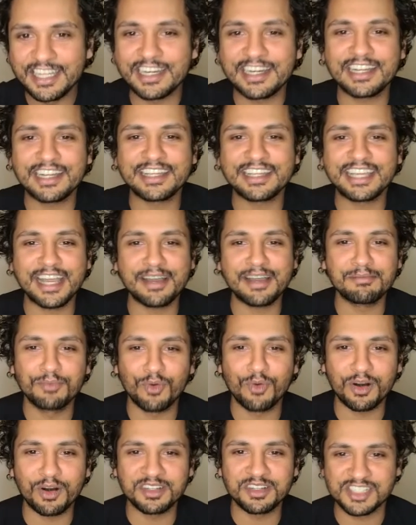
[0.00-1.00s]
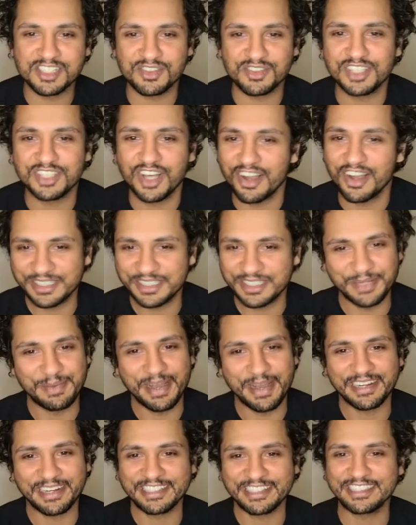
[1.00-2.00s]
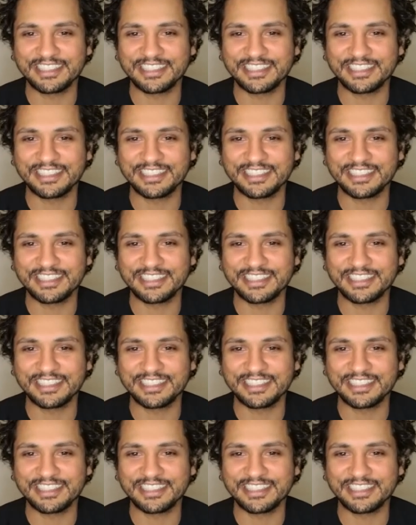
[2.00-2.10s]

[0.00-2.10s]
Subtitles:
you're gonna get more just for talking about it.